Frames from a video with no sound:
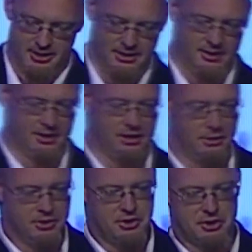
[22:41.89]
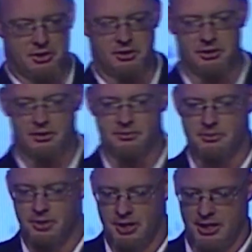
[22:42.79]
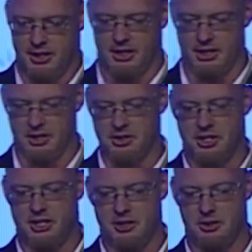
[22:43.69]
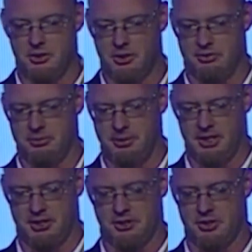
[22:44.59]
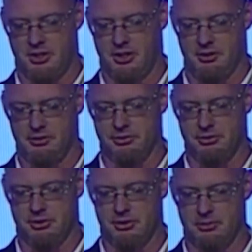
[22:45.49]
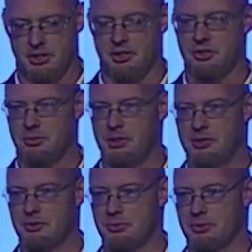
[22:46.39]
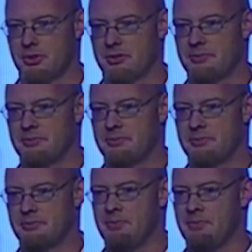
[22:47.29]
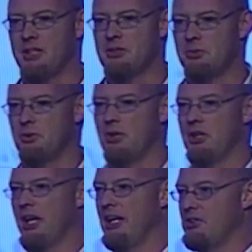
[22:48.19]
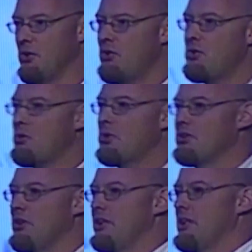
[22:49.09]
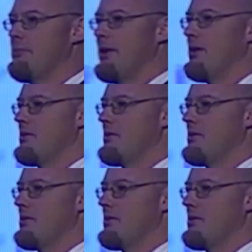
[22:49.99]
then we took another kilo of a mix of medicinal mushrooms. Okay, so total we're talking about